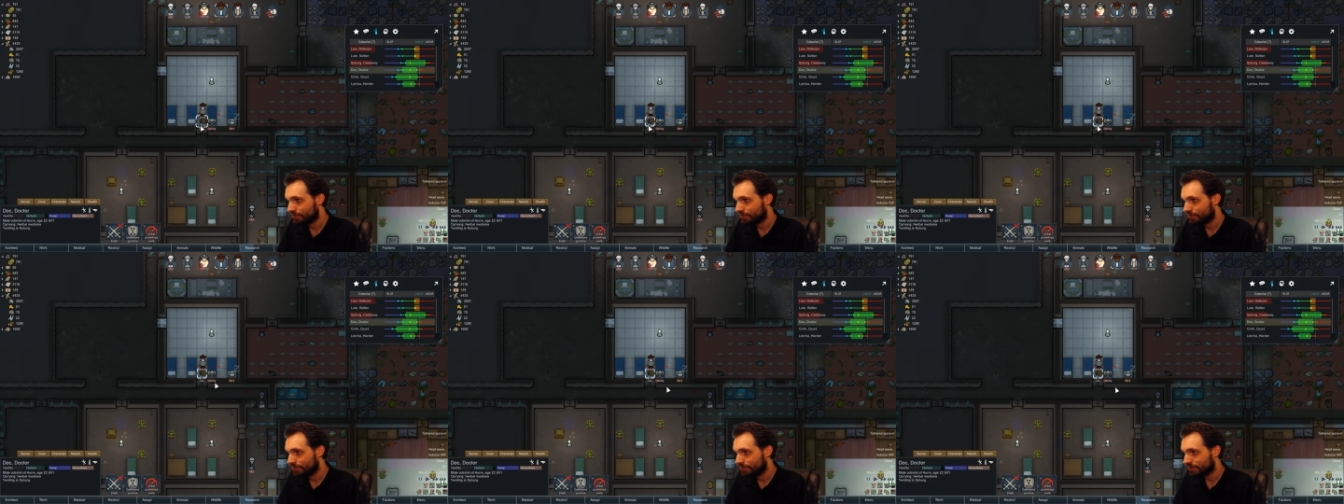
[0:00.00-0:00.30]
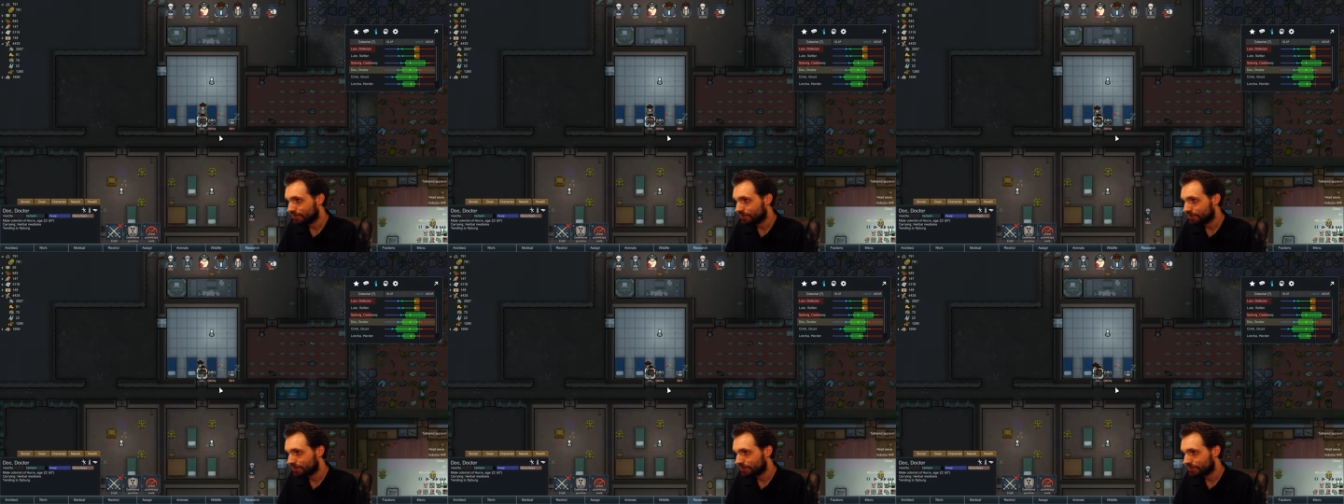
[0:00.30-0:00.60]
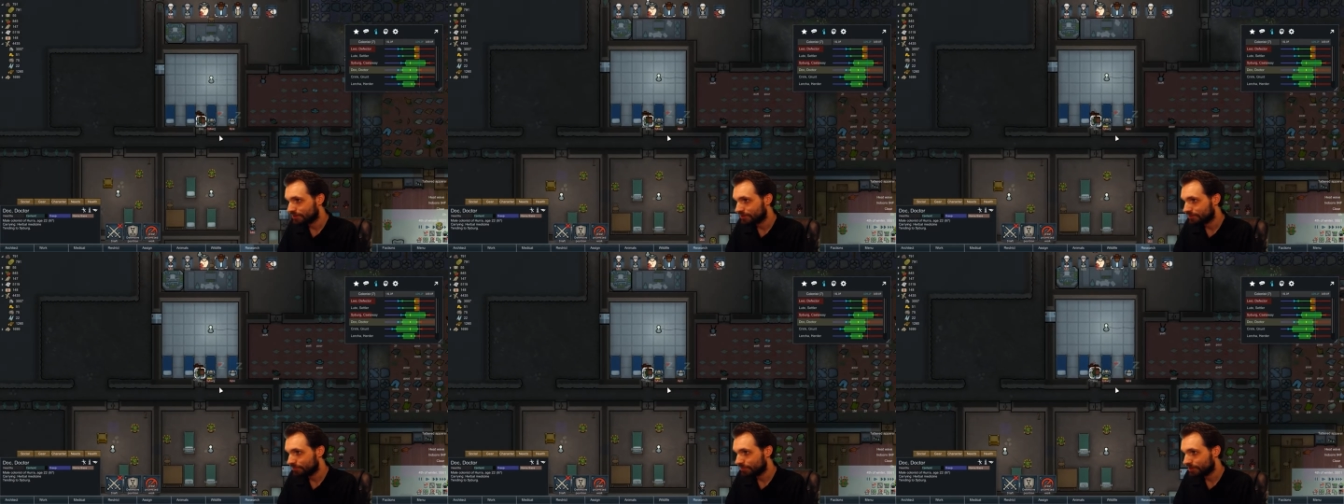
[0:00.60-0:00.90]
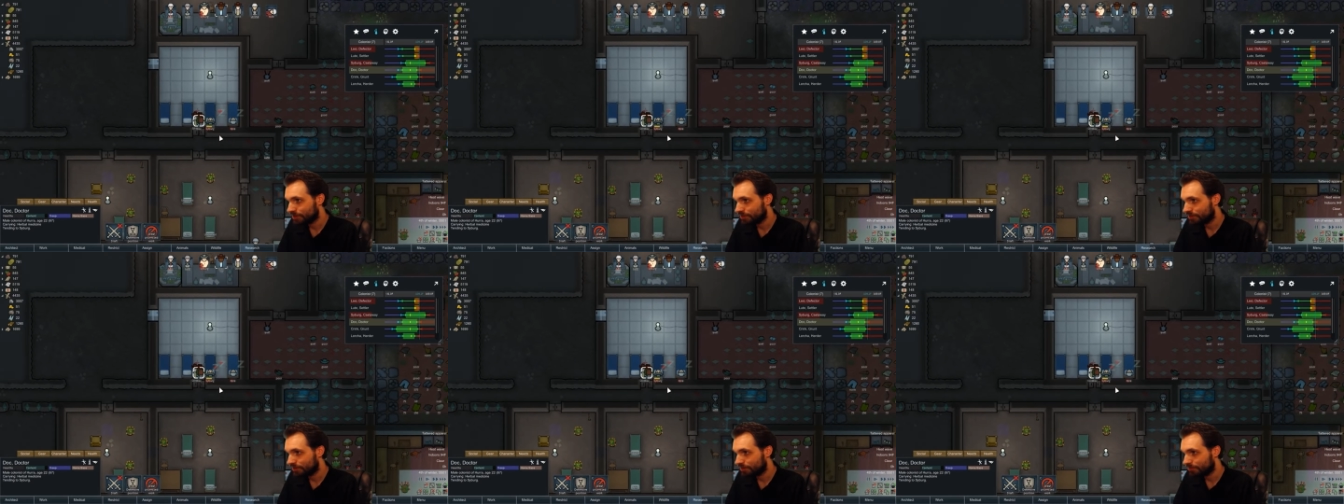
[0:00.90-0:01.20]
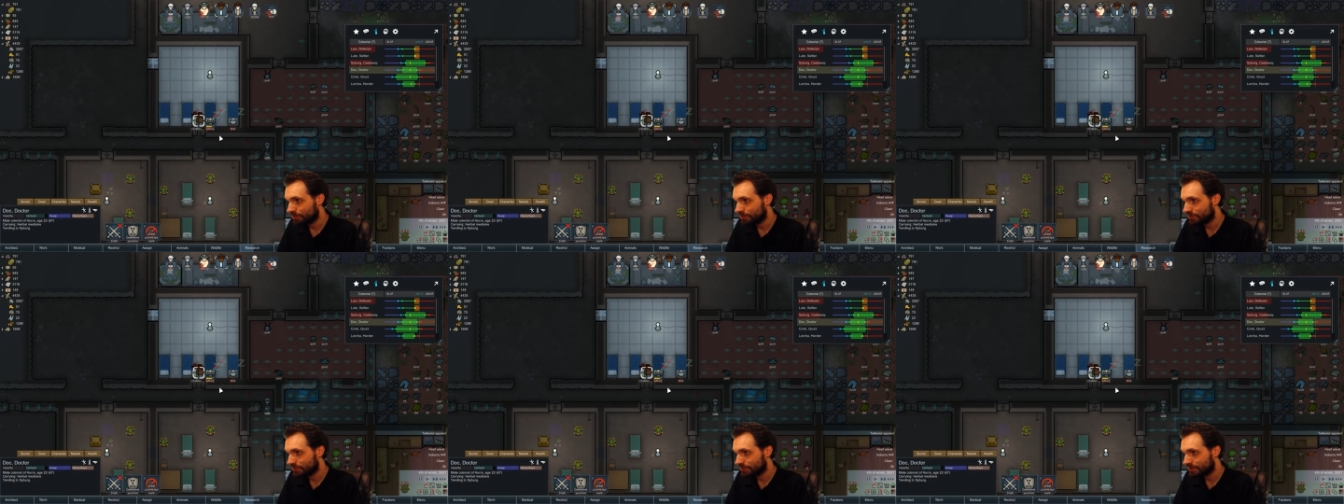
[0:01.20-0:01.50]
Doc should be
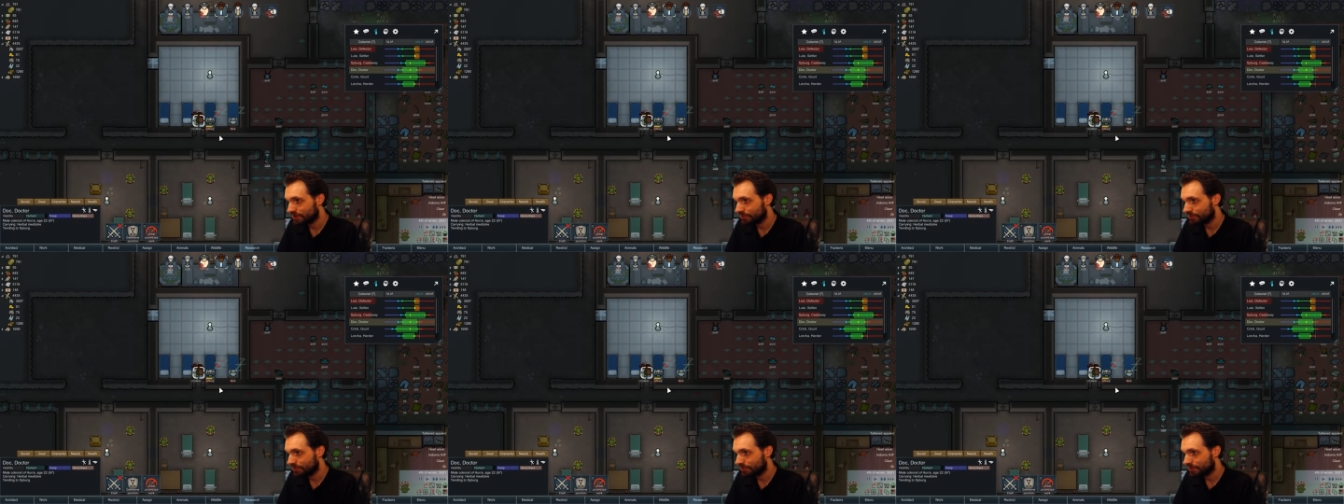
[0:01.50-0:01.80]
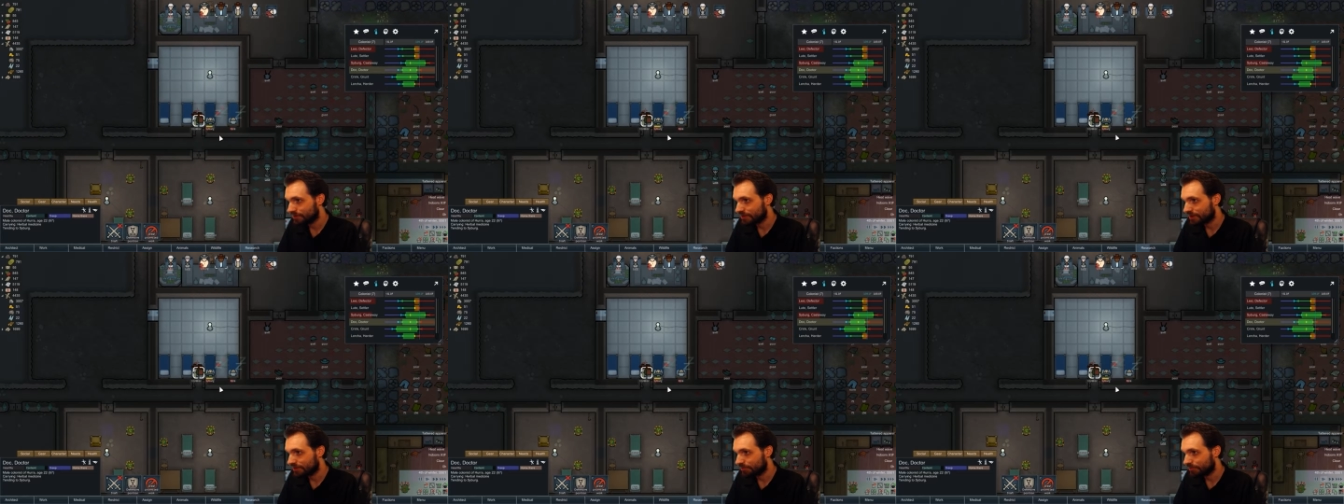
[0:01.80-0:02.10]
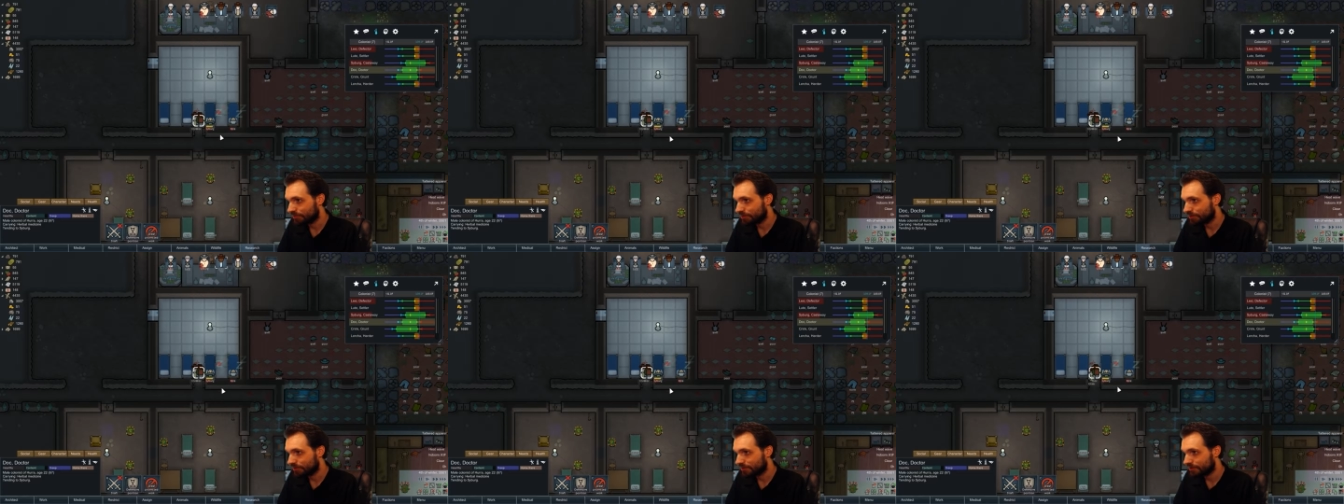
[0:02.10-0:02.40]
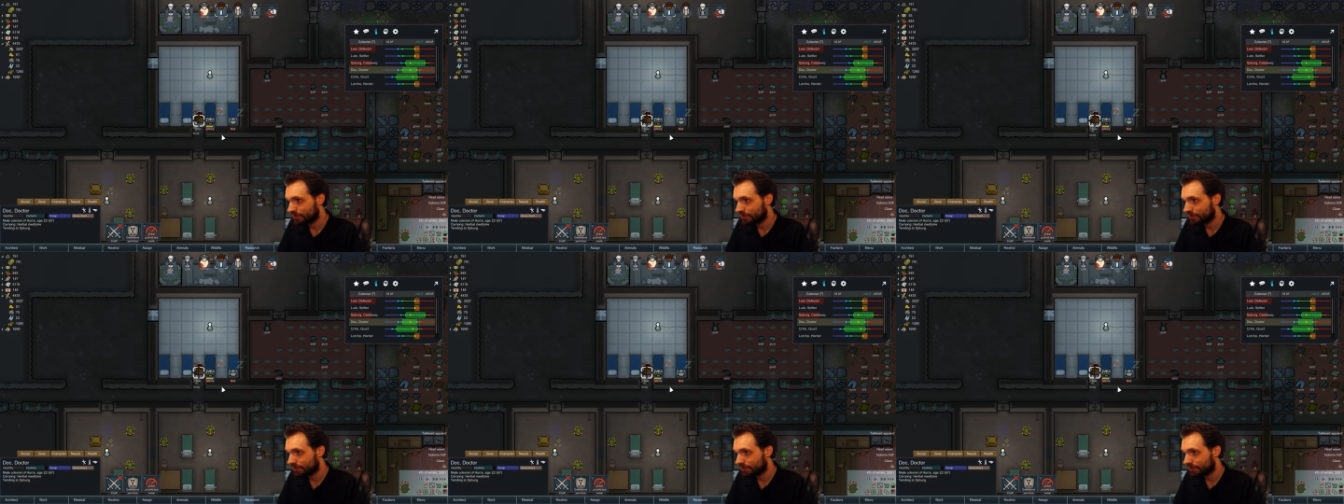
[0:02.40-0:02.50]
almost done with Cyborg.